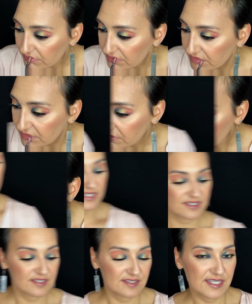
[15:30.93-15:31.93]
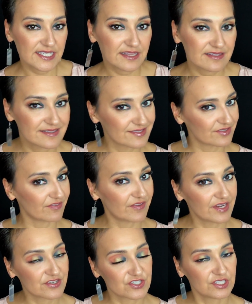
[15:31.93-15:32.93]
Anyways, you guys, this is it. This is the
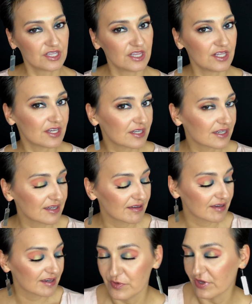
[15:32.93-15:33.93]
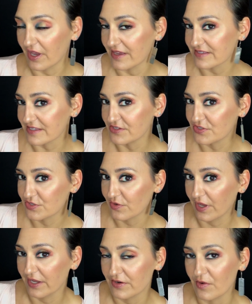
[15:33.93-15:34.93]
finished look. Hope you guys
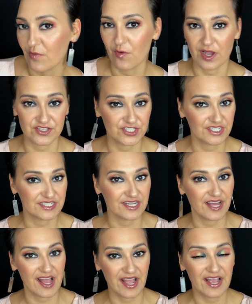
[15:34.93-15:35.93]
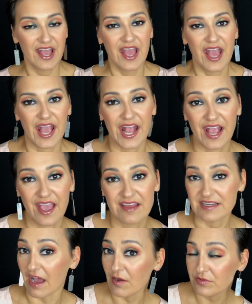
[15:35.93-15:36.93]
enjoyed watching today,
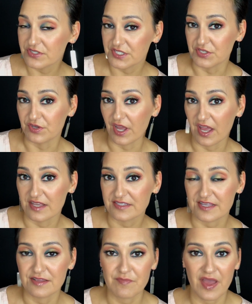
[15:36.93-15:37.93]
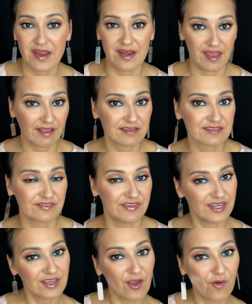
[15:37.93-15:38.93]
and I will see you guys in my next
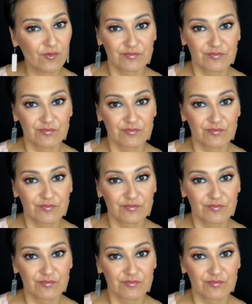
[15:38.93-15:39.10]
video.